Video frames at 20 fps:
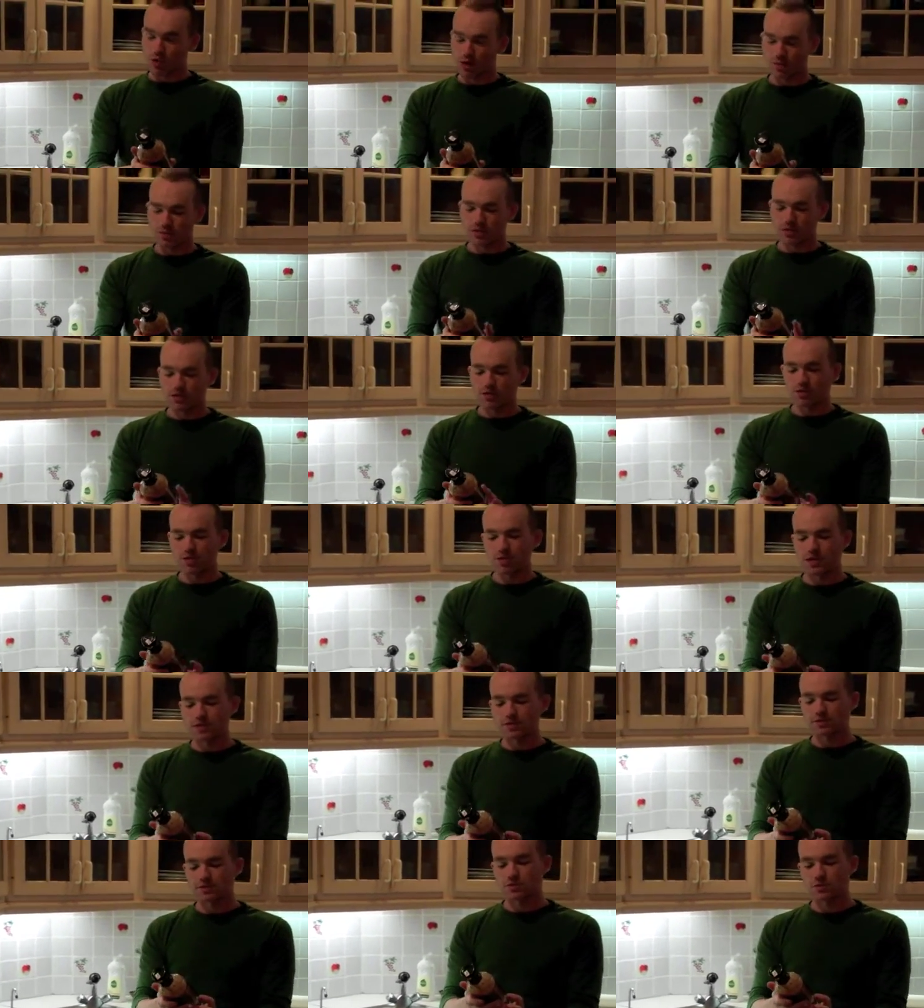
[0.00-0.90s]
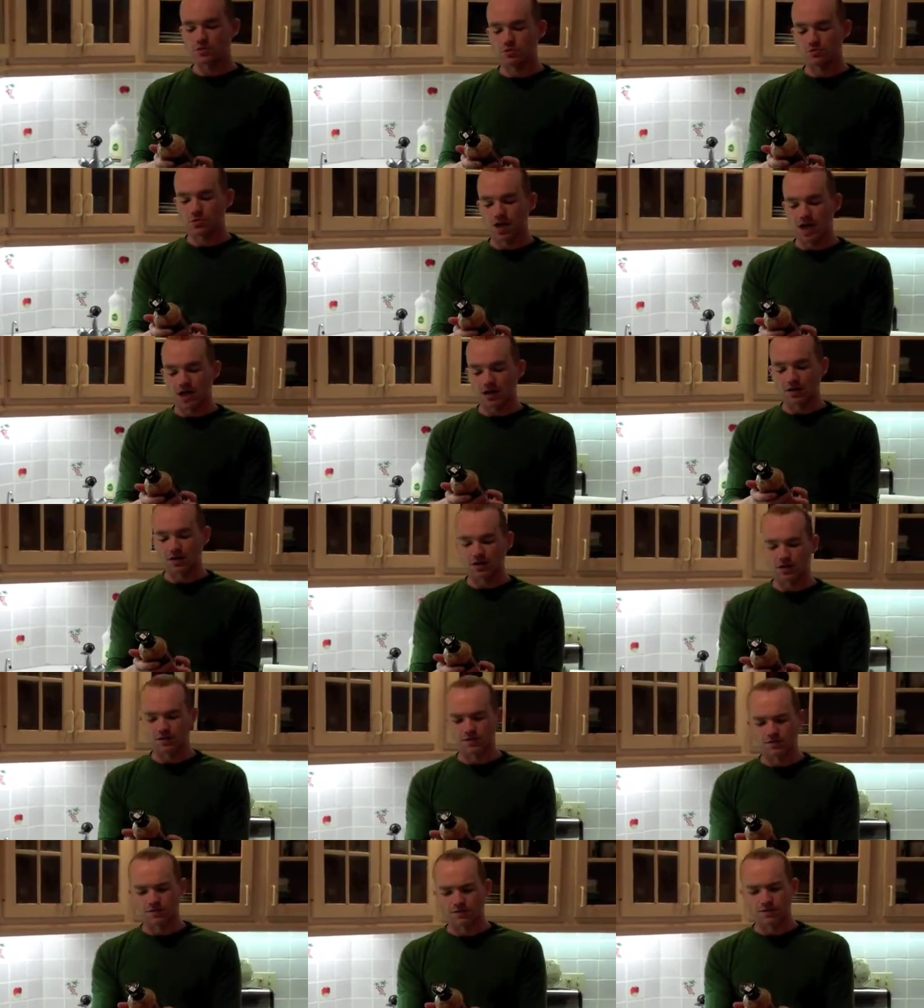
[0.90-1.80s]
barbecue thanks to my
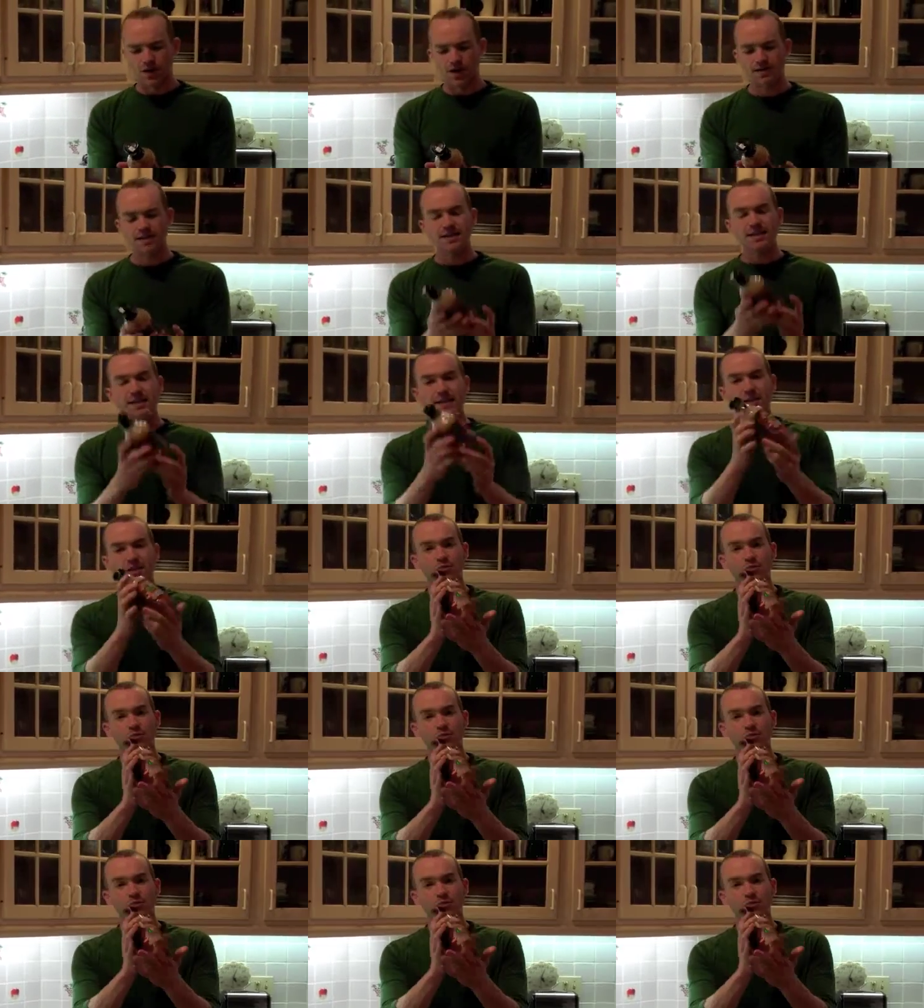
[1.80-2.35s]
girlfriend.